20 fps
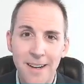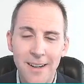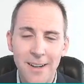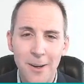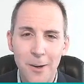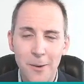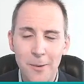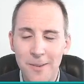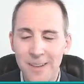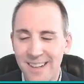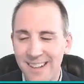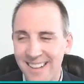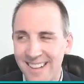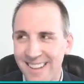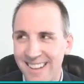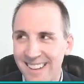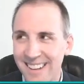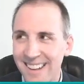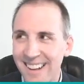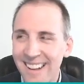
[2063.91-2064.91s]
I know
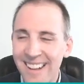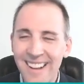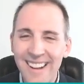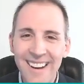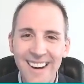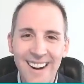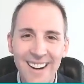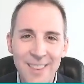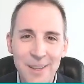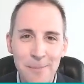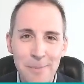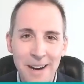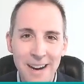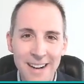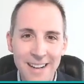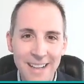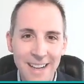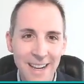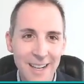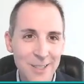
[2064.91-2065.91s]
on the
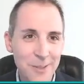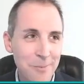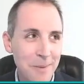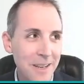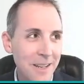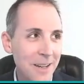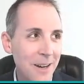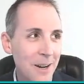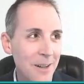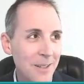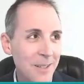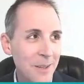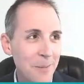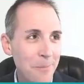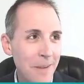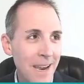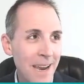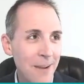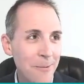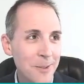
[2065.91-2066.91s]
podcast, my colleague
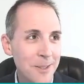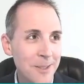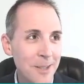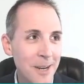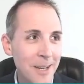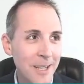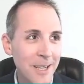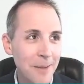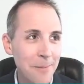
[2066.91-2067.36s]
Matt was talking